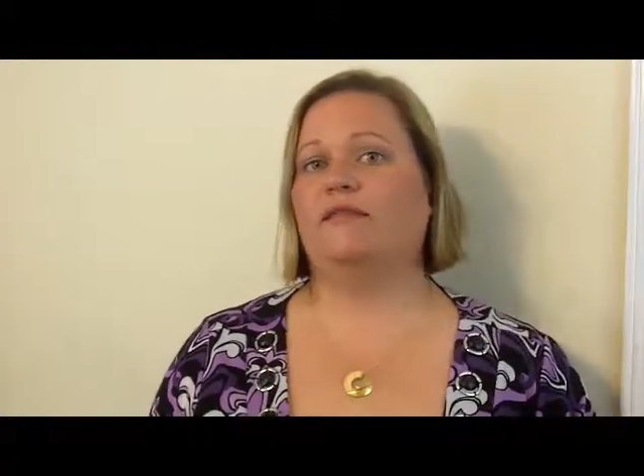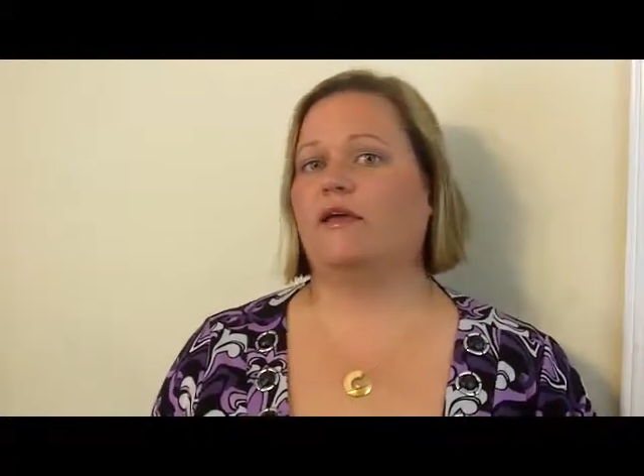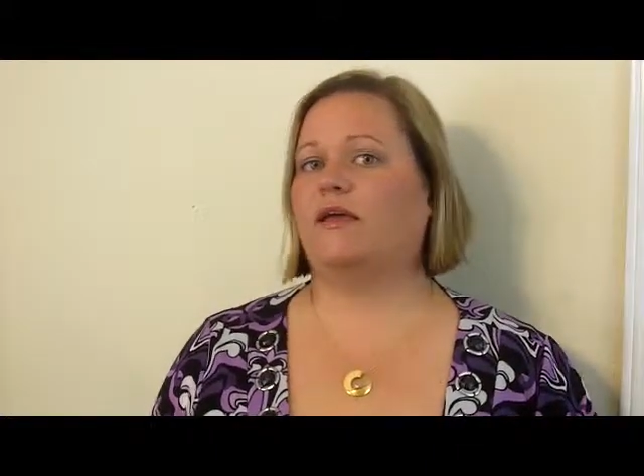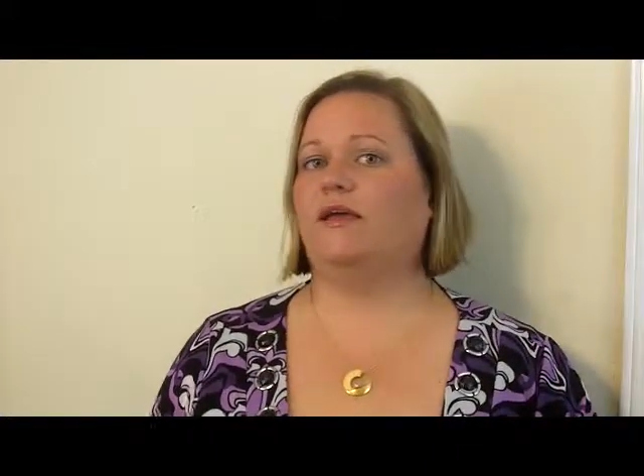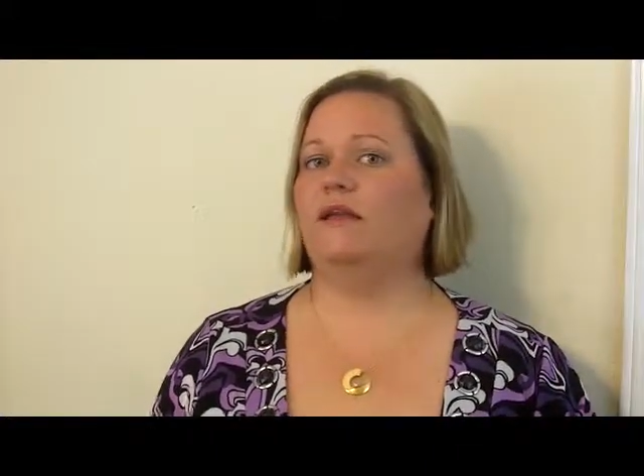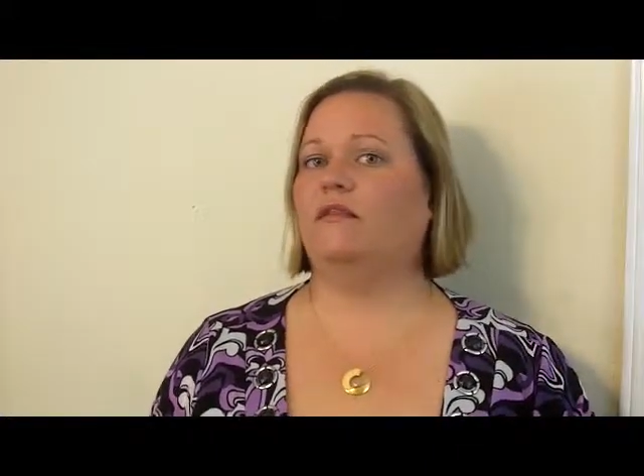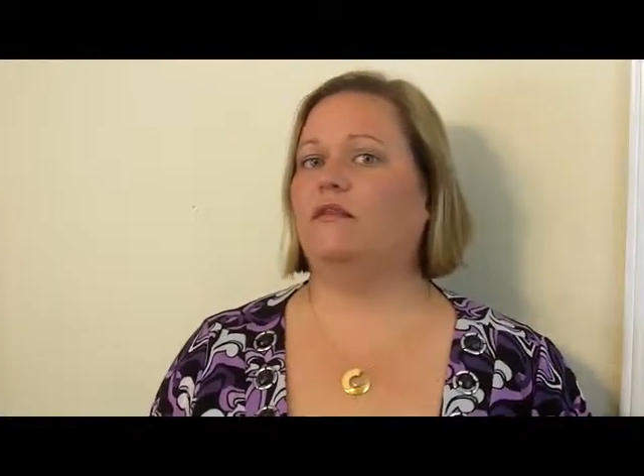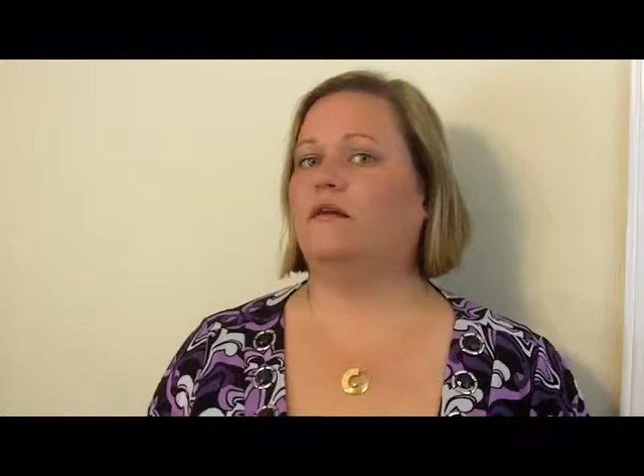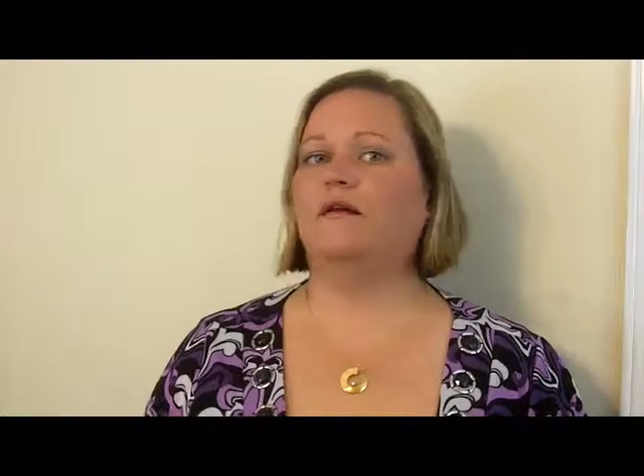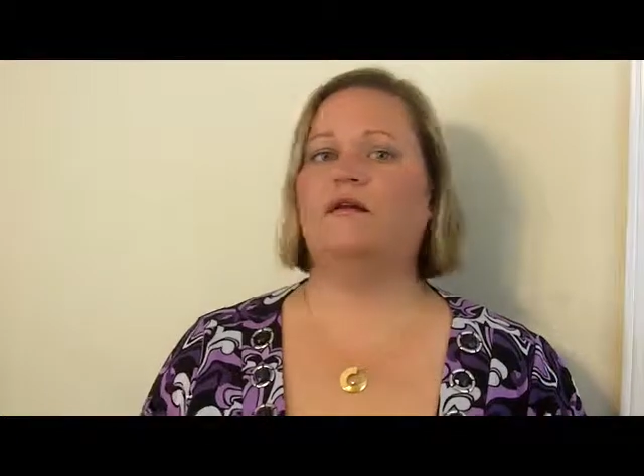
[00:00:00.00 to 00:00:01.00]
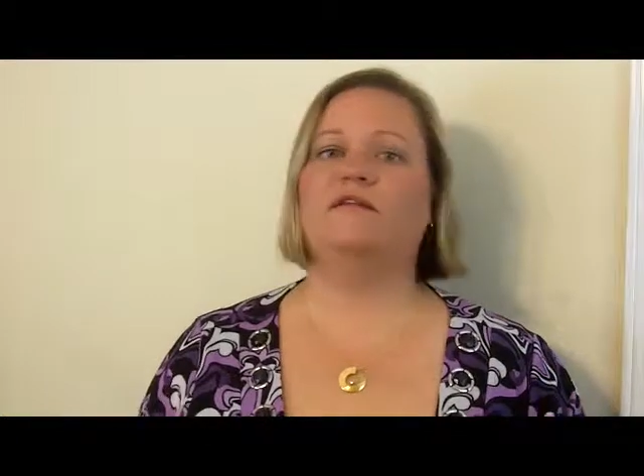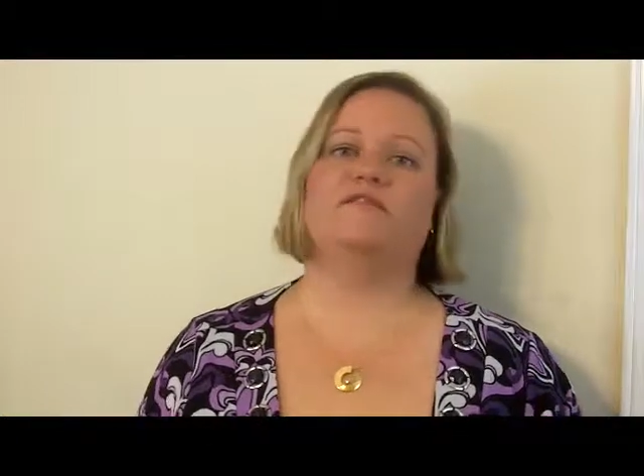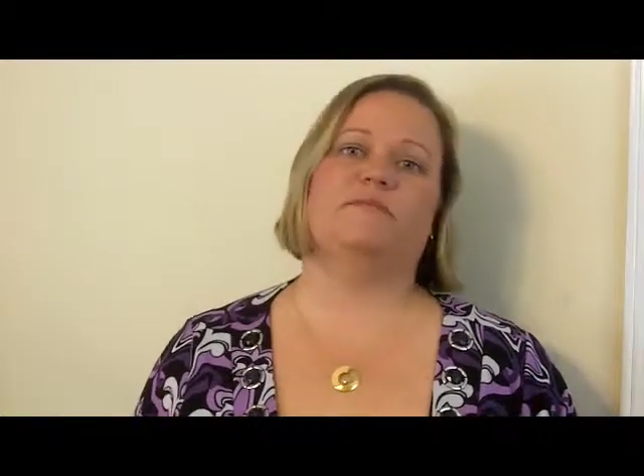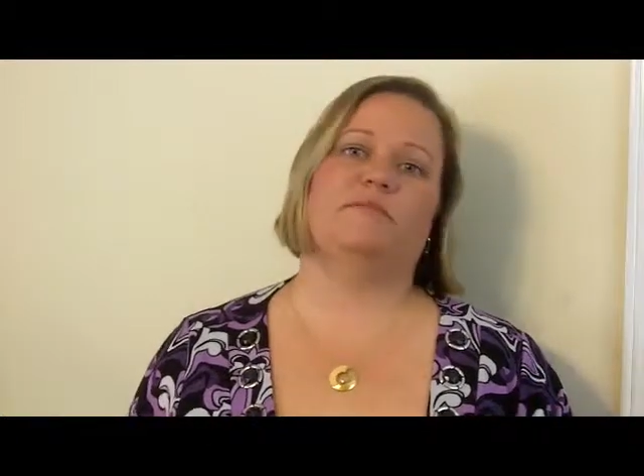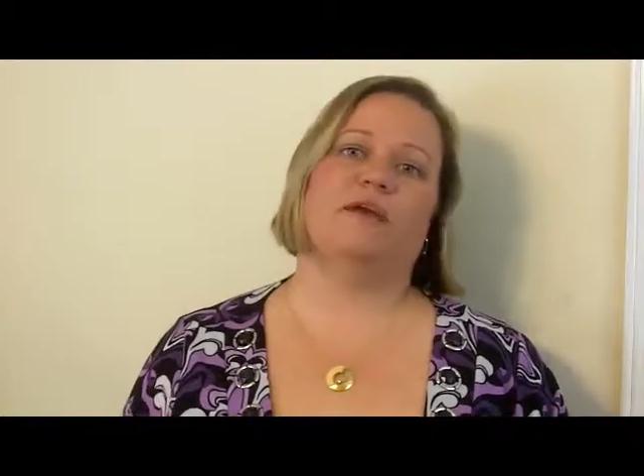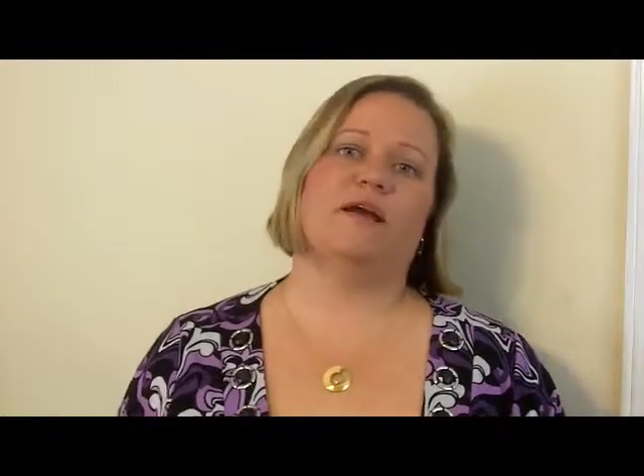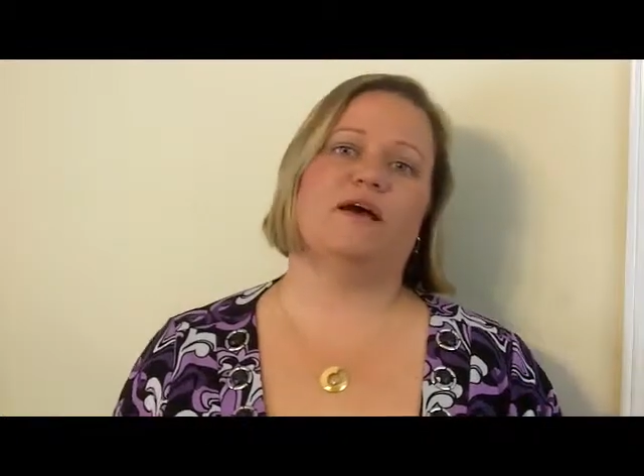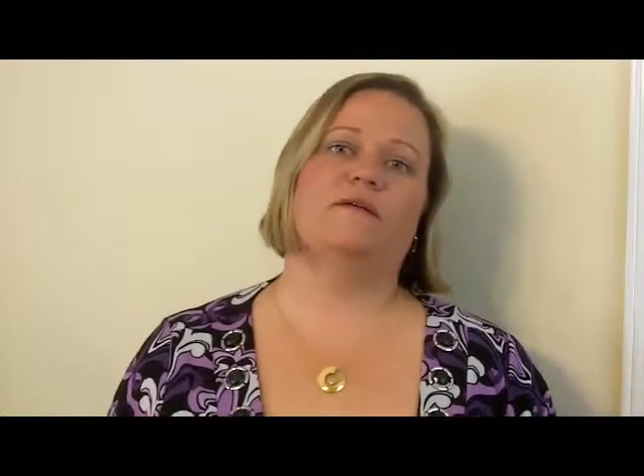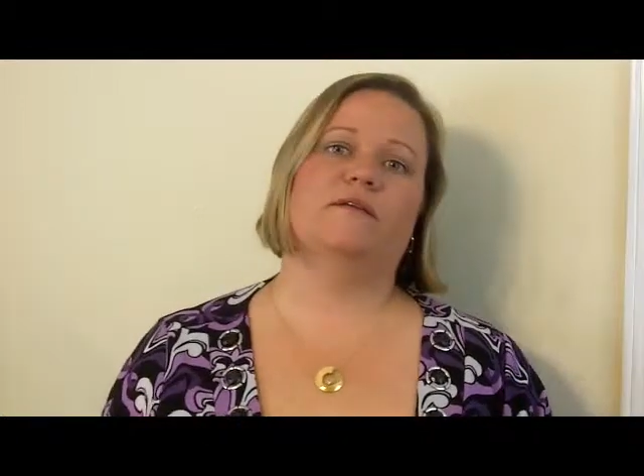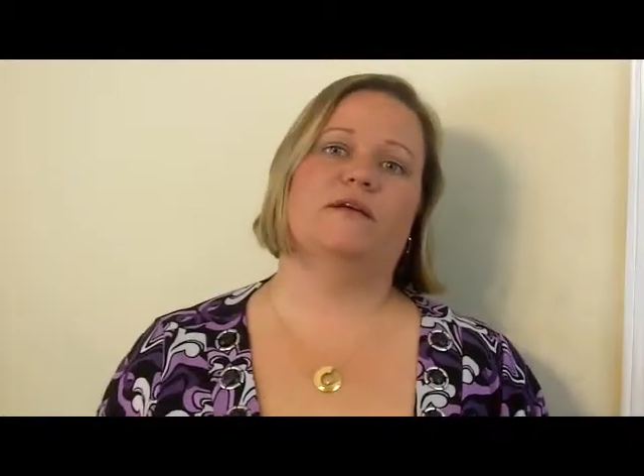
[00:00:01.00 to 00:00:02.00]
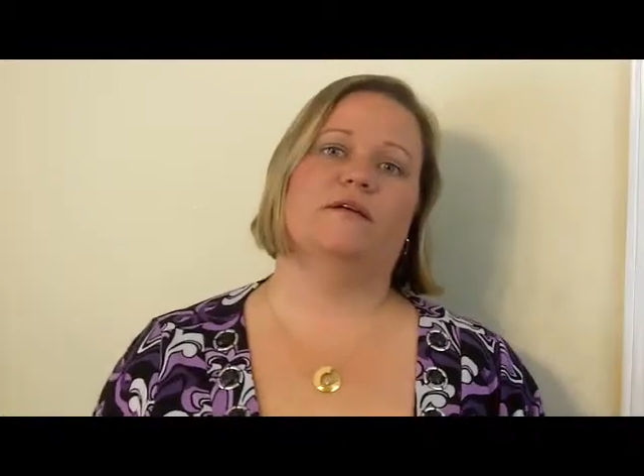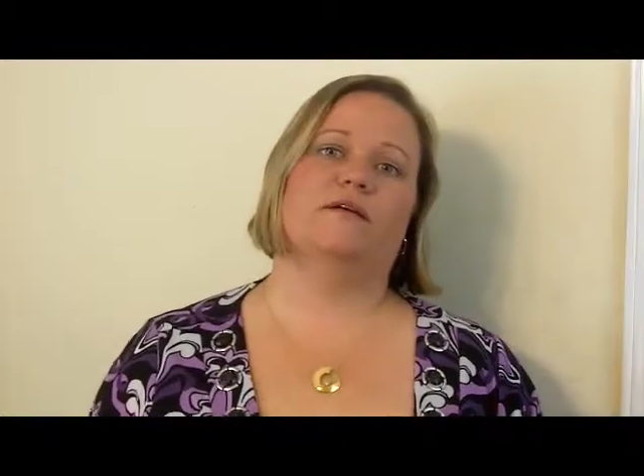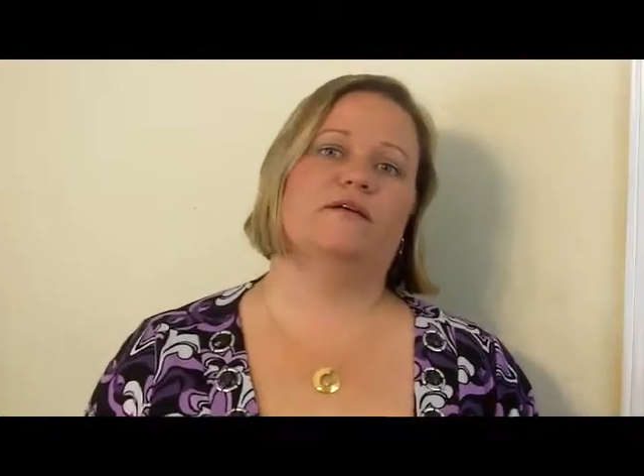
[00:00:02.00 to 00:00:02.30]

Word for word: they love being out there